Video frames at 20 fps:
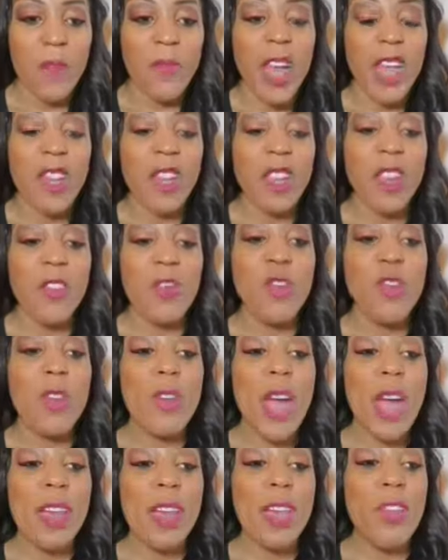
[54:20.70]
Fallon, if you
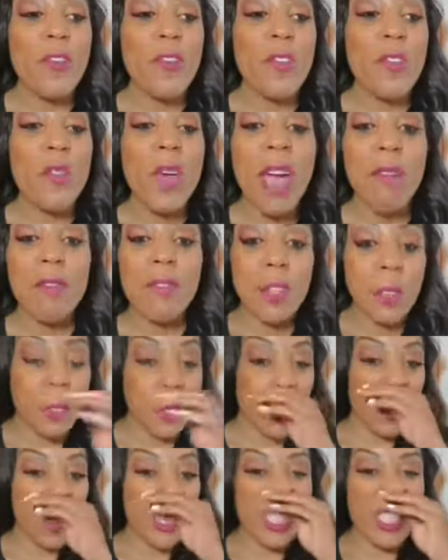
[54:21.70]
got, if you have to
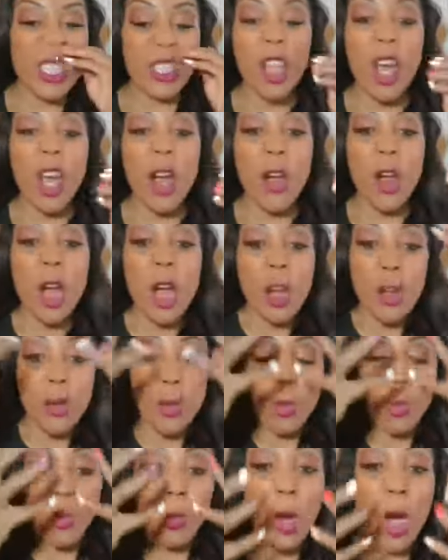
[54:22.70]
literally start
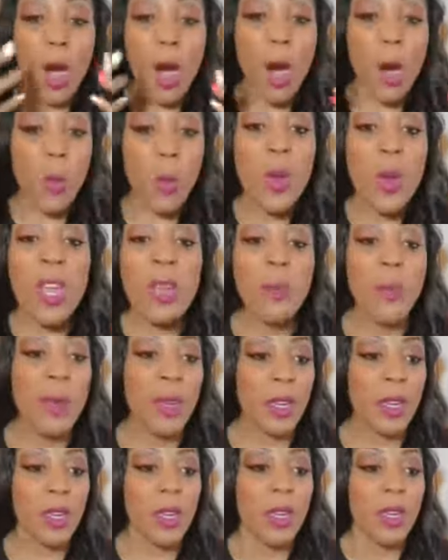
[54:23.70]
uh,
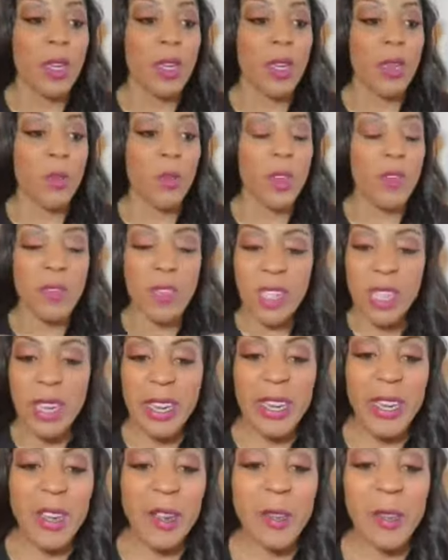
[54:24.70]
weeping with
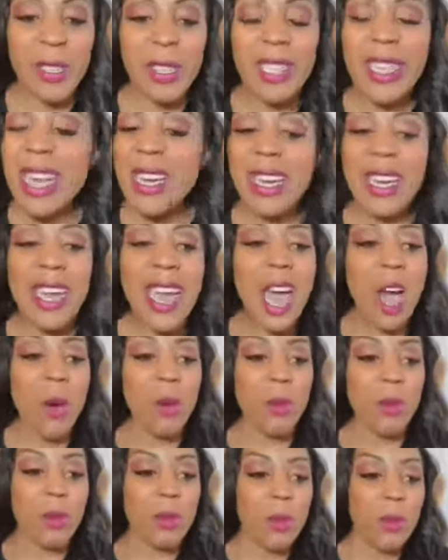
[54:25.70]
tears, let it out
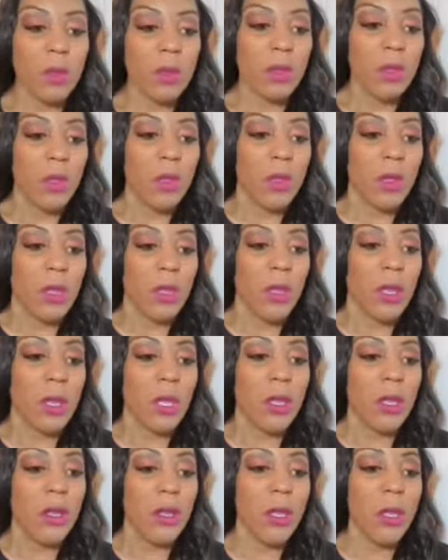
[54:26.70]

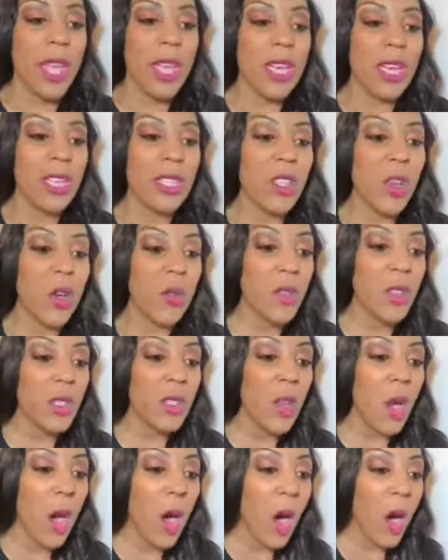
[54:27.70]
ladies on
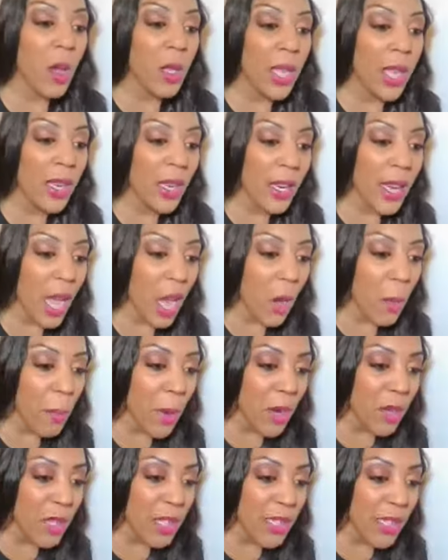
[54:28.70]
this call, let it out.
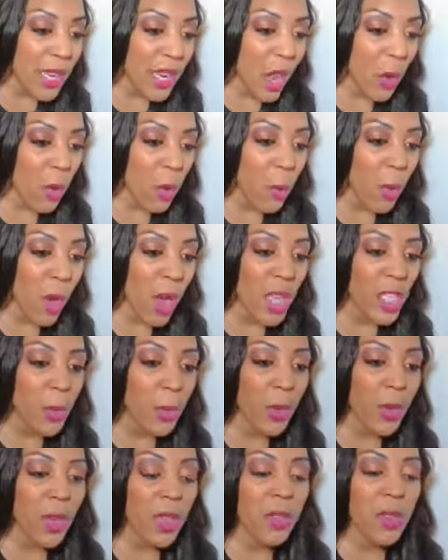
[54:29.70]
Bertie said, I will
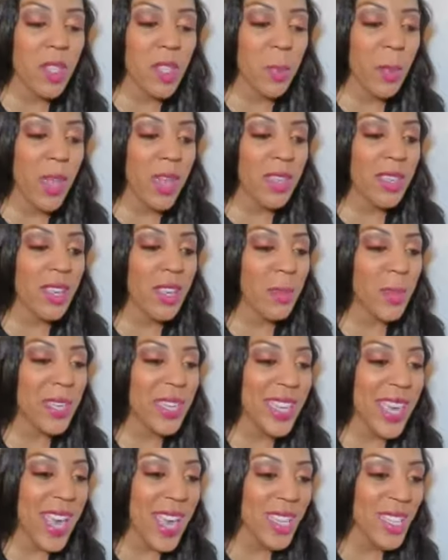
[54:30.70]
prosper in this pandemic.
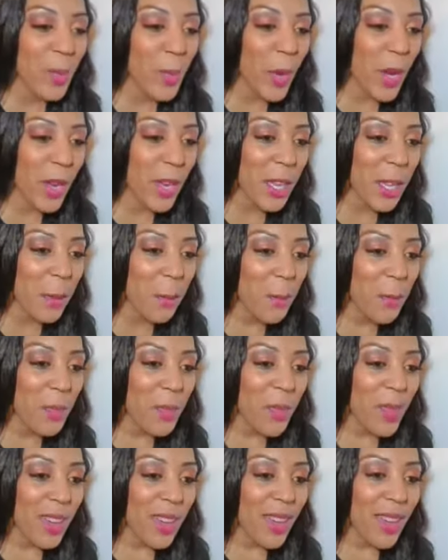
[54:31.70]
Yes, Bertie,
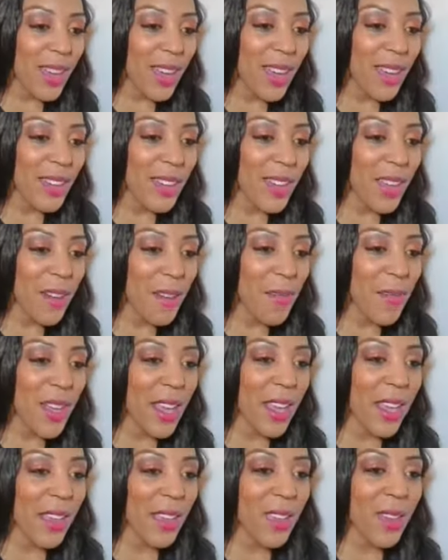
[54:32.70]
I love
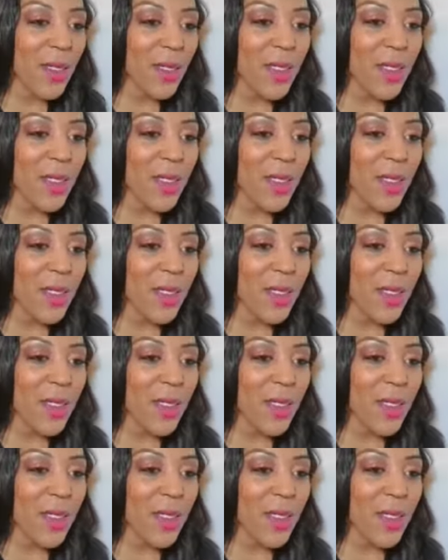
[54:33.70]
that.